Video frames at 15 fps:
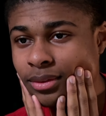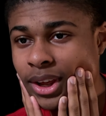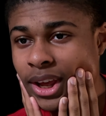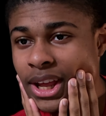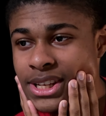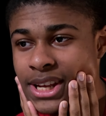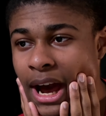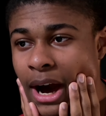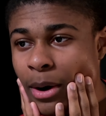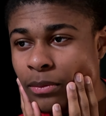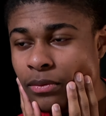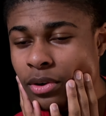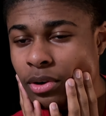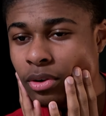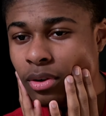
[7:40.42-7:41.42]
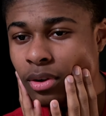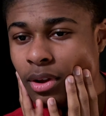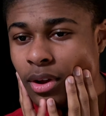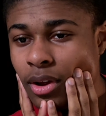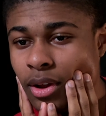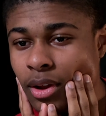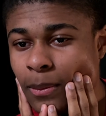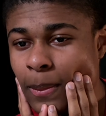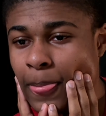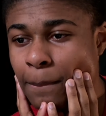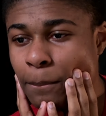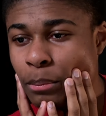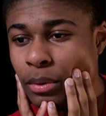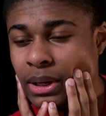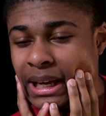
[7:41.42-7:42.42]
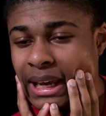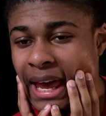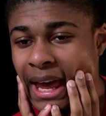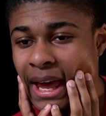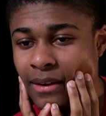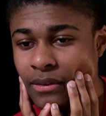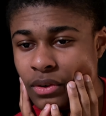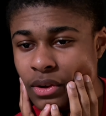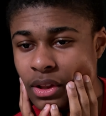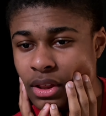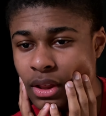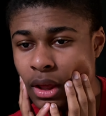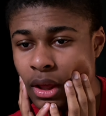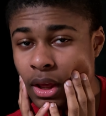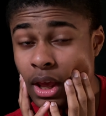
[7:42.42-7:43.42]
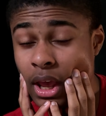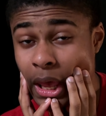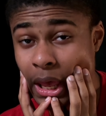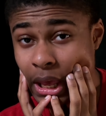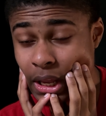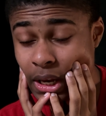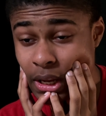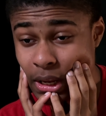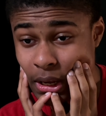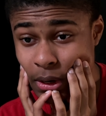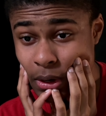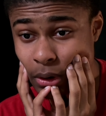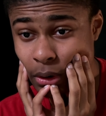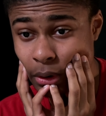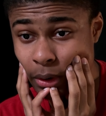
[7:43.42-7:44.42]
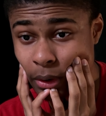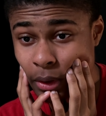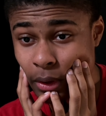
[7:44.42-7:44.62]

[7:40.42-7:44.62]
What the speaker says: it's helpful, but like everything in here